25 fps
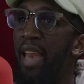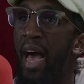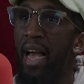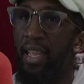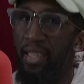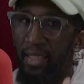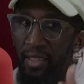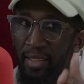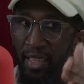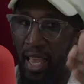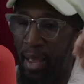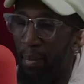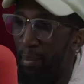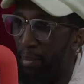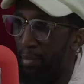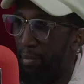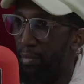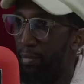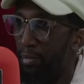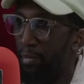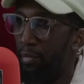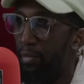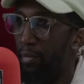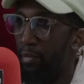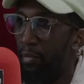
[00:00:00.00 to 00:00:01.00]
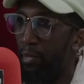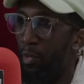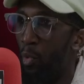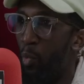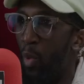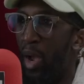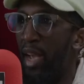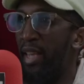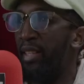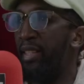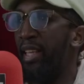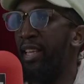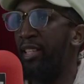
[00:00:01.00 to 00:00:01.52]
like them
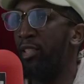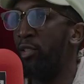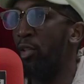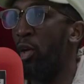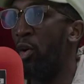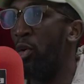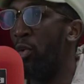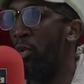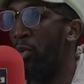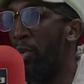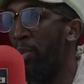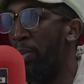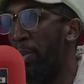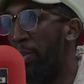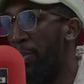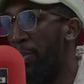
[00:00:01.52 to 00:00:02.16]
where there's no...